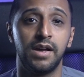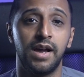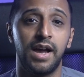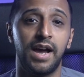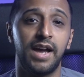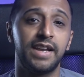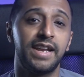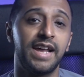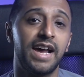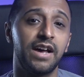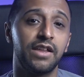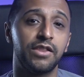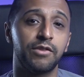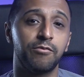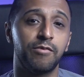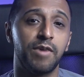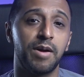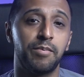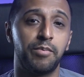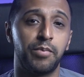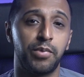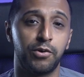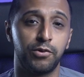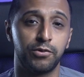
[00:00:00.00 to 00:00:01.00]
and how the
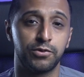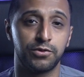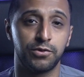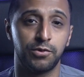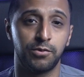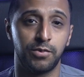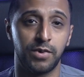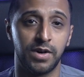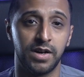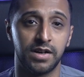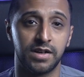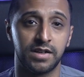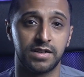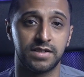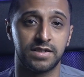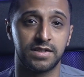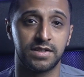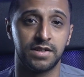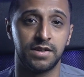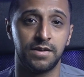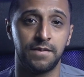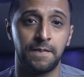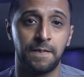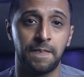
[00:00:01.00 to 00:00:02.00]
web portal
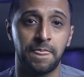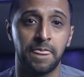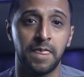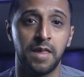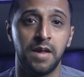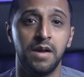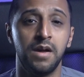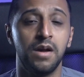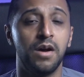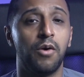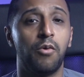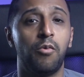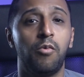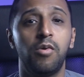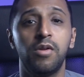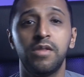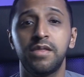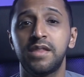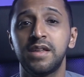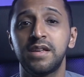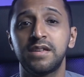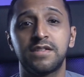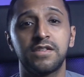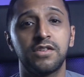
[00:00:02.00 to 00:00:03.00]
works.
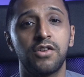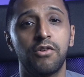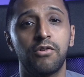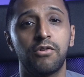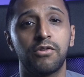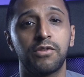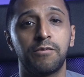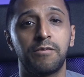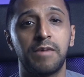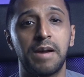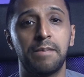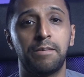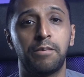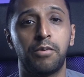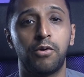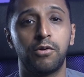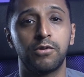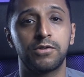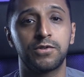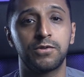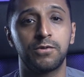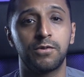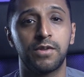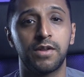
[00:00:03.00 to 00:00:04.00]
One thing to note on the web
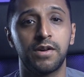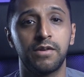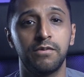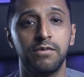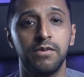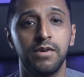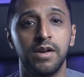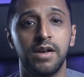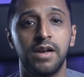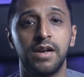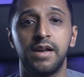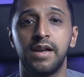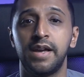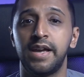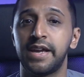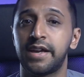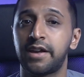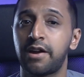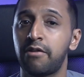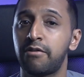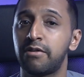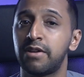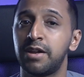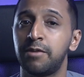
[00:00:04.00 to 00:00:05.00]
portal though, it
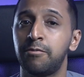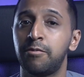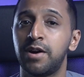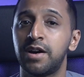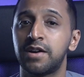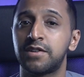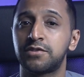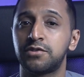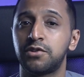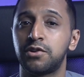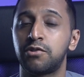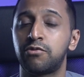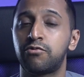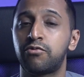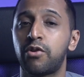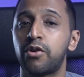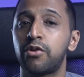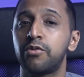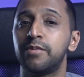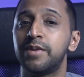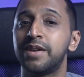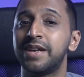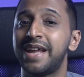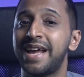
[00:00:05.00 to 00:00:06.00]
currently works on
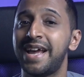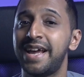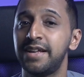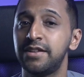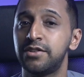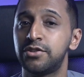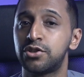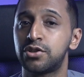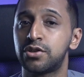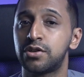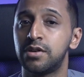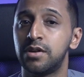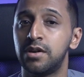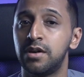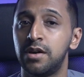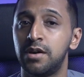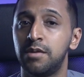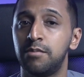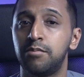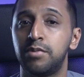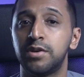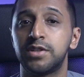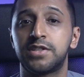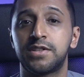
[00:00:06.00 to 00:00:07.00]
Chrome and Edge,
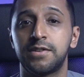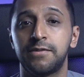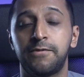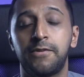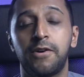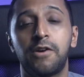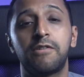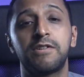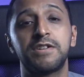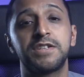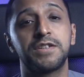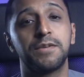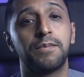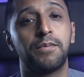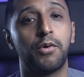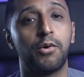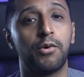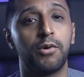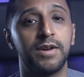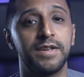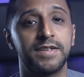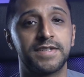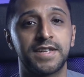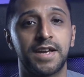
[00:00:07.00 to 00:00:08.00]
but Safari
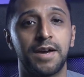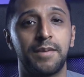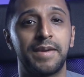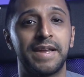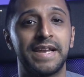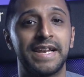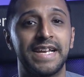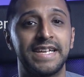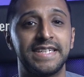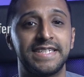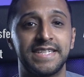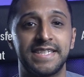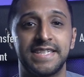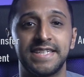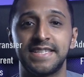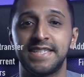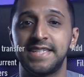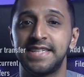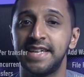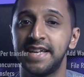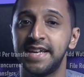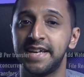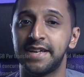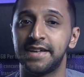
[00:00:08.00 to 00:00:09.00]
support is coming later
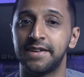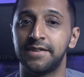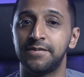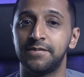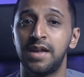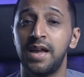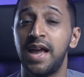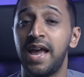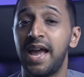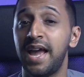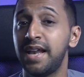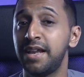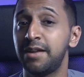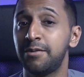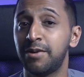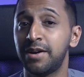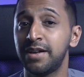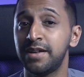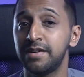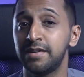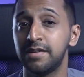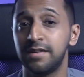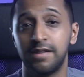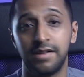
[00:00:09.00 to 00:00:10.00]
this year.
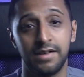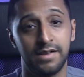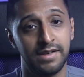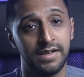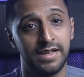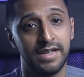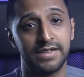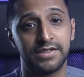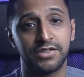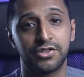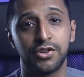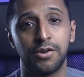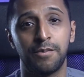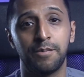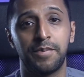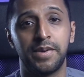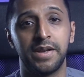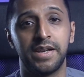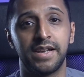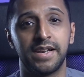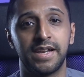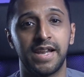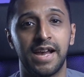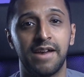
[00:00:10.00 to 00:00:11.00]
Anyway, let's jump
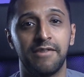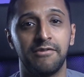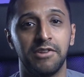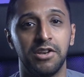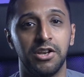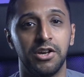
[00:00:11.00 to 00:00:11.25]
in and have a